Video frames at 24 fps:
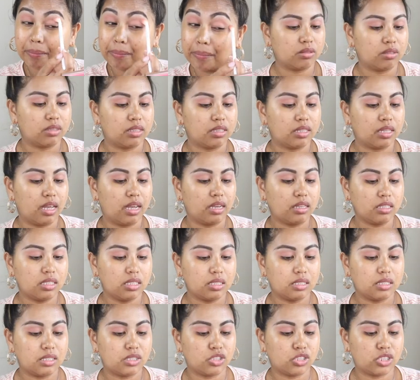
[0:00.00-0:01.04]
The
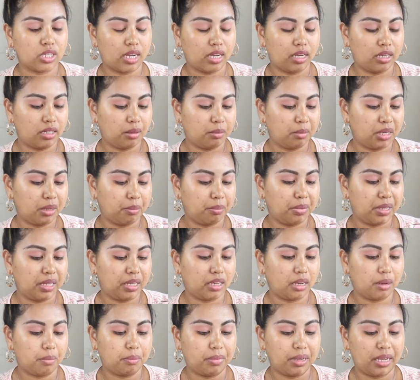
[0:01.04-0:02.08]
next shade I'm gonna
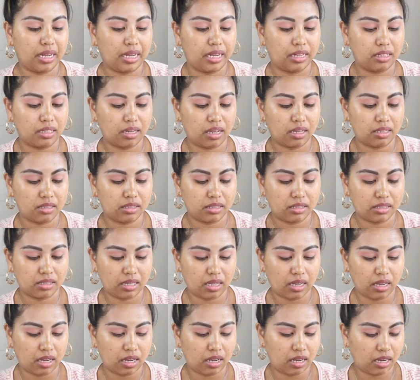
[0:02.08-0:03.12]
pick up in
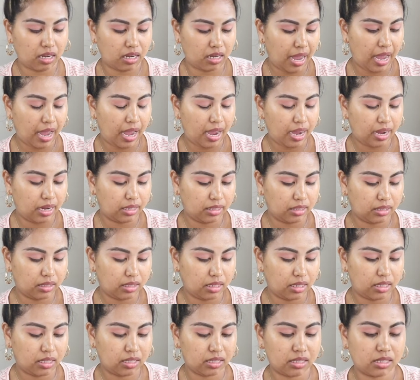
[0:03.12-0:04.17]
the pan
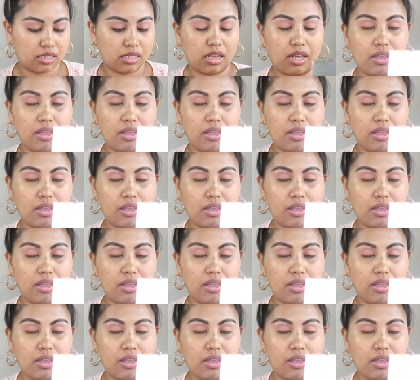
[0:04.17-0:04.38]
is